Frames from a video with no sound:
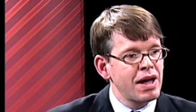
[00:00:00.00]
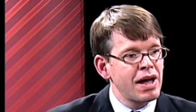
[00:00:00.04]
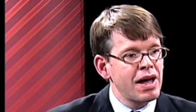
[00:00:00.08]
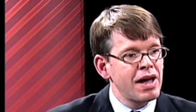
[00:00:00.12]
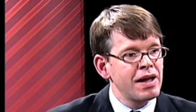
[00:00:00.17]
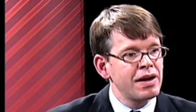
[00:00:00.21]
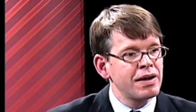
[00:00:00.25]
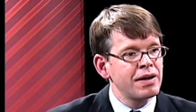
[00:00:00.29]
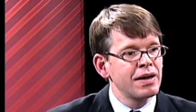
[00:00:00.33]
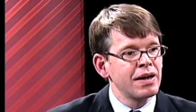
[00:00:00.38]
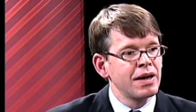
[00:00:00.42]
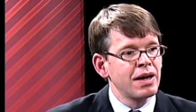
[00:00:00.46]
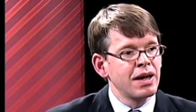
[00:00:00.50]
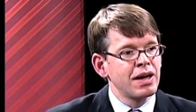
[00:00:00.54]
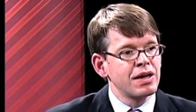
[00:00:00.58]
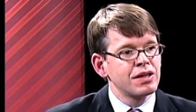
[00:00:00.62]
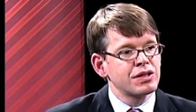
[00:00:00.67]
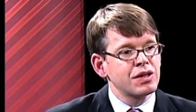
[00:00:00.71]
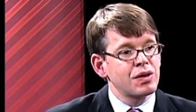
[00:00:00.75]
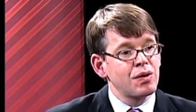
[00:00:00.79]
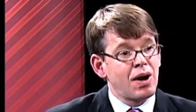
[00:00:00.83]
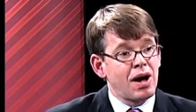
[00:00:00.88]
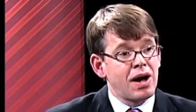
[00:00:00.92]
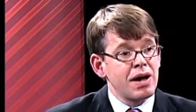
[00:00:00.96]
And
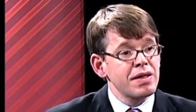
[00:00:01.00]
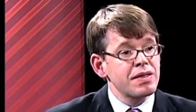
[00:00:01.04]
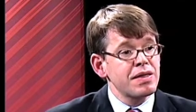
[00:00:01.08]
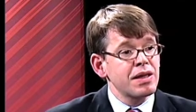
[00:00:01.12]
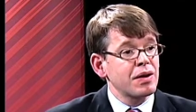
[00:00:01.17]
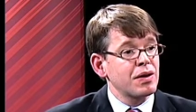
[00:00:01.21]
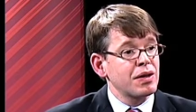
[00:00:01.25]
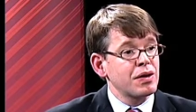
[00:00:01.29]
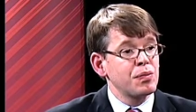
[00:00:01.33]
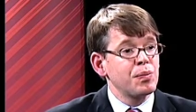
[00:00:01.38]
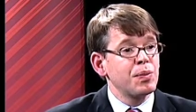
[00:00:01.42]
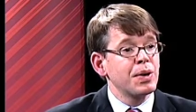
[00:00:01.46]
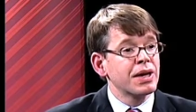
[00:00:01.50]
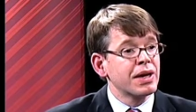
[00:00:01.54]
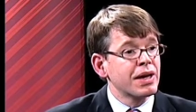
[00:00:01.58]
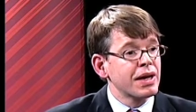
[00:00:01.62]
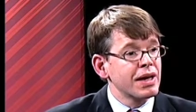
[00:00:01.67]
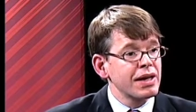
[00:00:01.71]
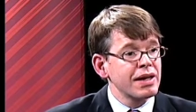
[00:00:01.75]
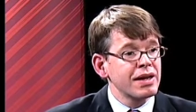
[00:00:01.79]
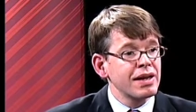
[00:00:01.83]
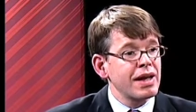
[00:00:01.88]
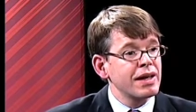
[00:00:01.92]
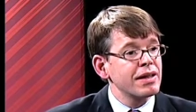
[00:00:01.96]
so I think you
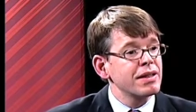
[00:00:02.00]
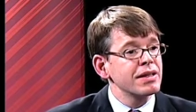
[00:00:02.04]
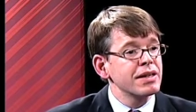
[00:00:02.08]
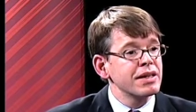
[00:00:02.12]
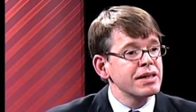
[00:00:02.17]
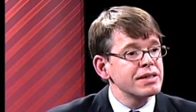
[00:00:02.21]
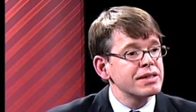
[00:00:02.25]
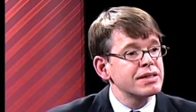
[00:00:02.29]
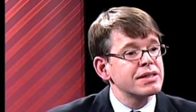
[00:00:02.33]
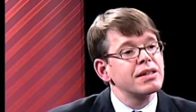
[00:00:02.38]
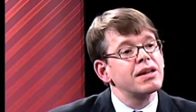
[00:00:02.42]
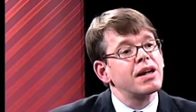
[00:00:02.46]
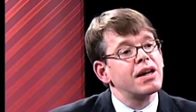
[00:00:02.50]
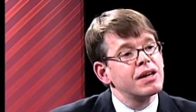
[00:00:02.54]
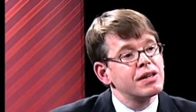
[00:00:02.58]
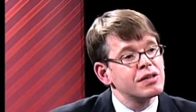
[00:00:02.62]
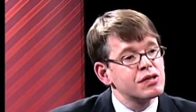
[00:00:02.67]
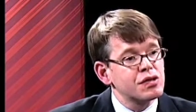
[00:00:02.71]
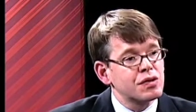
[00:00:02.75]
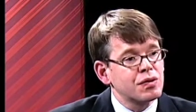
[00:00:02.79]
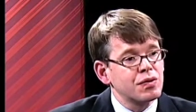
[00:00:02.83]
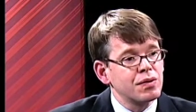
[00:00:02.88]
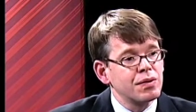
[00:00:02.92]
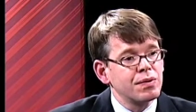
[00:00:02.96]
begin, at least in high
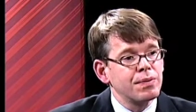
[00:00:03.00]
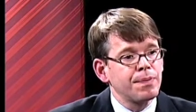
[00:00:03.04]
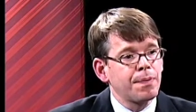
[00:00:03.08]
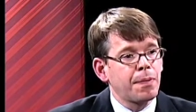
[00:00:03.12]
school,